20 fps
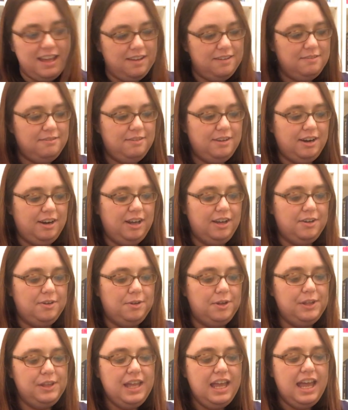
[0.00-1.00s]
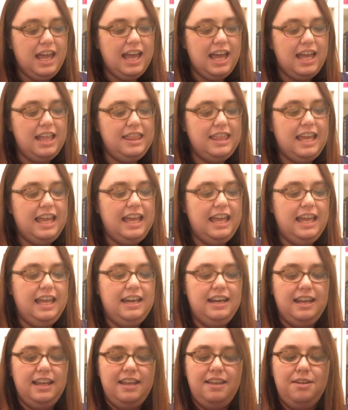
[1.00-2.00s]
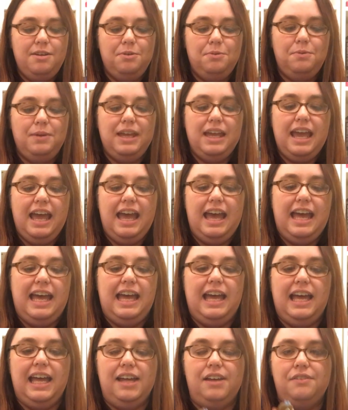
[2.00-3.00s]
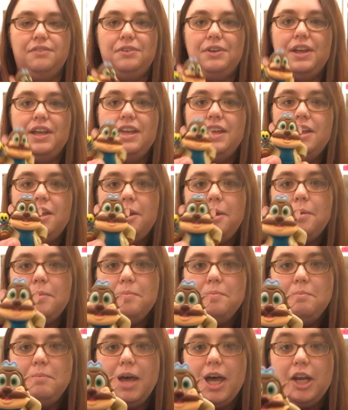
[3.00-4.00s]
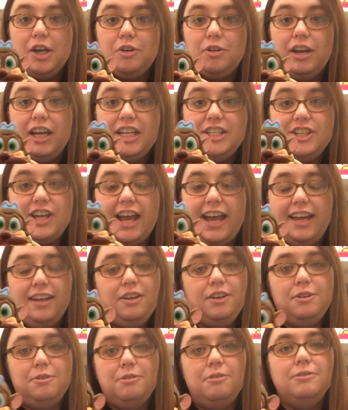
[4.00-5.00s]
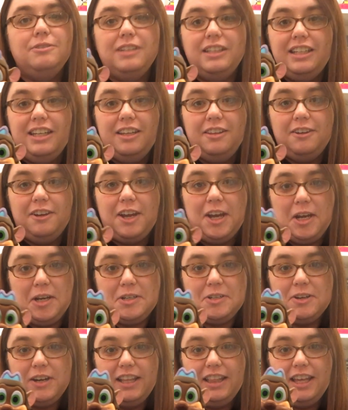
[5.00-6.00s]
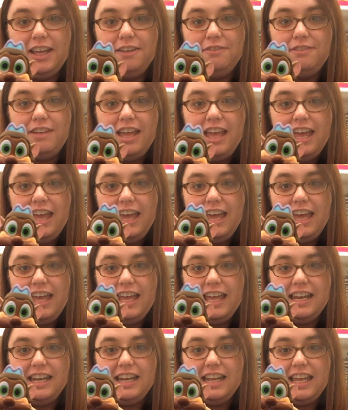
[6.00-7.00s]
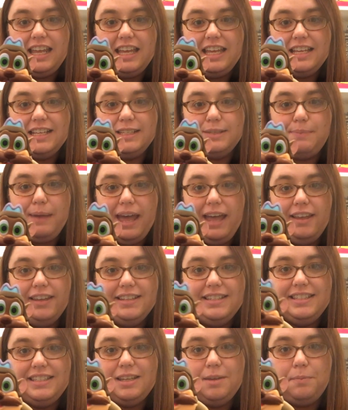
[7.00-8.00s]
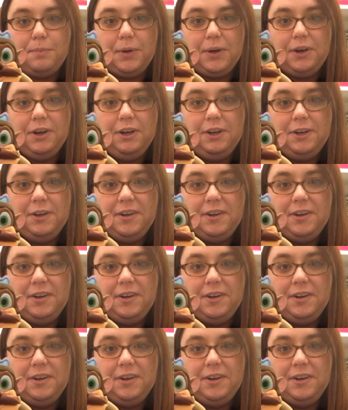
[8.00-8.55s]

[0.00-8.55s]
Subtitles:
very cool. And then we have Monterey Jack, another character I love, and his pal Zipper.